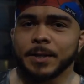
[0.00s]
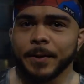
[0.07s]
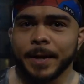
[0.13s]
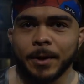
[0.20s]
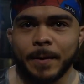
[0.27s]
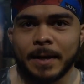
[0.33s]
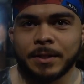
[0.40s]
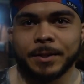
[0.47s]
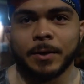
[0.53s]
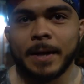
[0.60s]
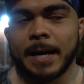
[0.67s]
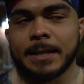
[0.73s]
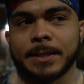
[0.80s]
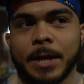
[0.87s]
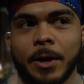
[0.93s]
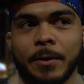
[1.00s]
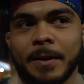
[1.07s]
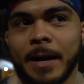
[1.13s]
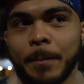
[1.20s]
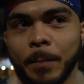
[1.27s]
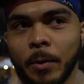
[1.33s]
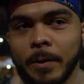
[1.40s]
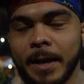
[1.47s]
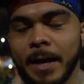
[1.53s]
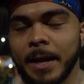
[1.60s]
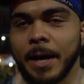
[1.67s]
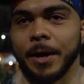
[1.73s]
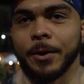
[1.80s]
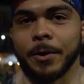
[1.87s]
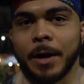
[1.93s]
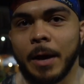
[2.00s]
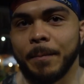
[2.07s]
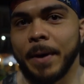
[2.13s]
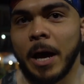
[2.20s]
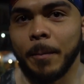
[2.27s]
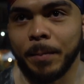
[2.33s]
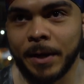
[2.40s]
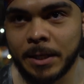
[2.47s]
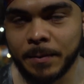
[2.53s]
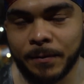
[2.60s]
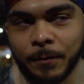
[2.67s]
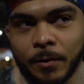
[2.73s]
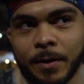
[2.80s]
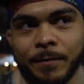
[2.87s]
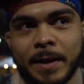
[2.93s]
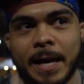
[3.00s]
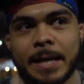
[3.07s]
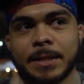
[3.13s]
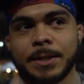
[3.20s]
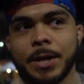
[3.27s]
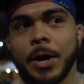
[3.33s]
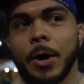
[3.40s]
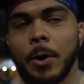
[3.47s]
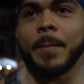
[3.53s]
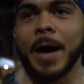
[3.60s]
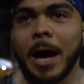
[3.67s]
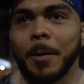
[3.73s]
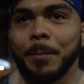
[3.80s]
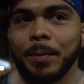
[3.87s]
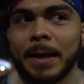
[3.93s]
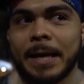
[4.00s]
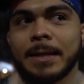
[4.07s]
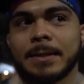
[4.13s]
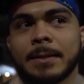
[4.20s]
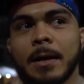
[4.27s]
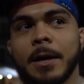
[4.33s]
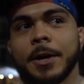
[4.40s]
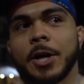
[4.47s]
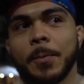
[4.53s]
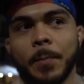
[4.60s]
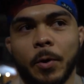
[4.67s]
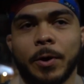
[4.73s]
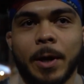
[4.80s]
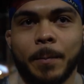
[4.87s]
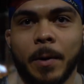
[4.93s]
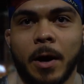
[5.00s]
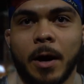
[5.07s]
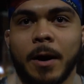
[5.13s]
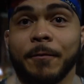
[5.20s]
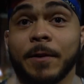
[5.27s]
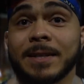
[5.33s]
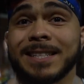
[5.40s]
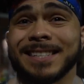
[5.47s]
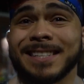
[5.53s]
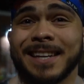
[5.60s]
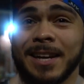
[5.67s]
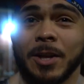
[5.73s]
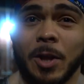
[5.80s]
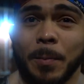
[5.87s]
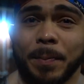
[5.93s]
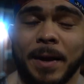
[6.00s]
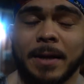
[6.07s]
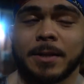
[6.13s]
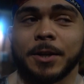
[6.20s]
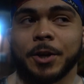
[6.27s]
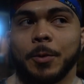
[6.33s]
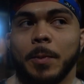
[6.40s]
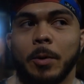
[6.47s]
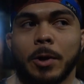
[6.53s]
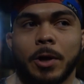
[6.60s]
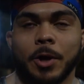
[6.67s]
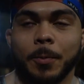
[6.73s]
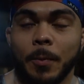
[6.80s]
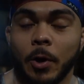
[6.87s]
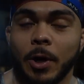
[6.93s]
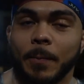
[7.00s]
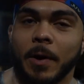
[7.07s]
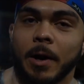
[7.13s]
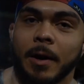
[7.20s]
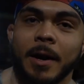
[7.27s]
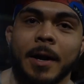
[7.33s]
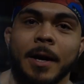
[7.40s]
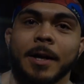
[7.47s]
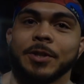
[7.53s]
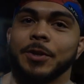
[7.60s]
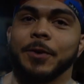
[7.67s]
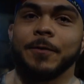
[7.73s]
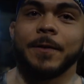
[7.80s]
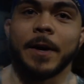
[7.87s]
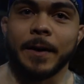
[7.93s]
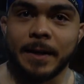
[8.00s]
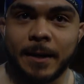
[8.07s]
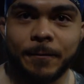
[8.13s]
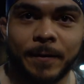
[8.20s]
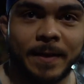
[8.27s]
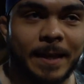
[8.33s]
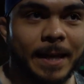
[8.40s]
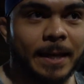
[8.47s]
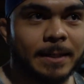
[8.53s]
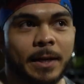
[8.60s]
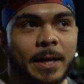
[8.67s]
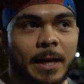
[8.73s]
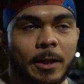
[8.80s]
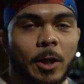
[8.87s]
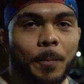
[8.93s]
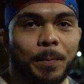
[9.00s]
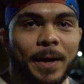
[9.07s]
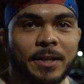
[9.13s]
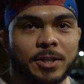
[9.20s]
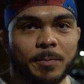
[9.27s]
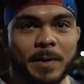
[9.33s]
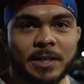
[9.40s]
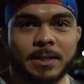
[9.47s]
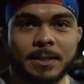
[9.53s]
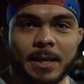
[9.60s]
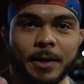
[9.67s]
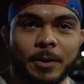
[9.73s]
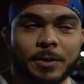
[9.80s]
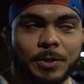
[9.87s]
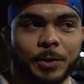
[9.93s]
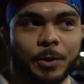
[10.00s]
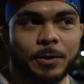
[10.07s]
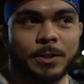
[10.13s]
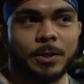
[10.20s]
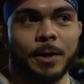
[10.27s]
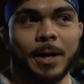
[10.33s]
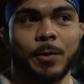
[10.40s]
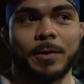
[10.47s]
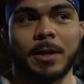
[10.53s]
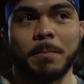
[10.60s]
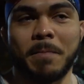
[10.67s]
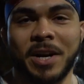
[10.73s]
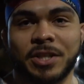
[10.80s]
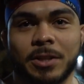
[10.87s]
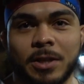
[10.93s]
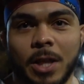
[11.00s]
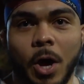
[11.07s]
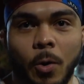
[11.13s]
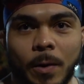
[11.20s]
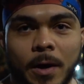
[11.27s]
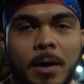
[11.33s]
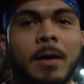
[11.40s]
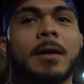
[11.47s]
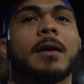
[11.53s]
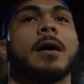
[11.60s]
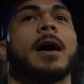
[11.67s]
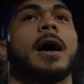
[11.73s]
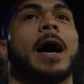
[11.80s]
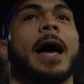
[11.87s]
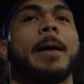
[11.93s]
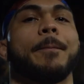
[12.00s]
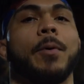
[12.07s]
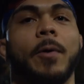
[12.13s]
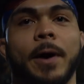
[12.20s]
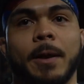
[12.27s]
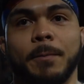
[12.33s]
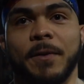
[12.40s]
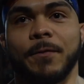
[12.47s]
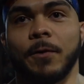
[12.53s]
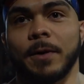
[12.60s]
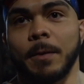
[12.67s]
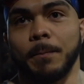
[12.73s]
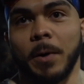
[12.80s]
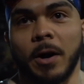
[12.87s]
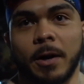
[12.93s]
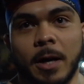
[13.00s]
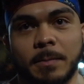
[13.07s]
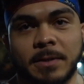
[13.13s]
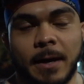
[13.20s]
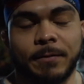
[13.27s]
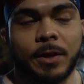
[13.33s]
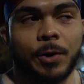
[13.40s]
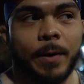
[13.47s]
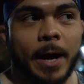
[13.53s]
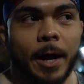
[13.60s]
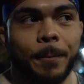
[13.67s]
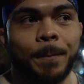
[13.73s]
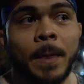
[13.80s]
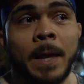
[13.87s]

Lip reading: so anyways, you guys know that I pulled 800 on pound plates before. If you guys know, pound plates on a kabuki bar versus kilo plates on kabuki bar, two very different things. Kilo plates are much thinner, so you're starting with a much lower height point before the bar comes off the ground,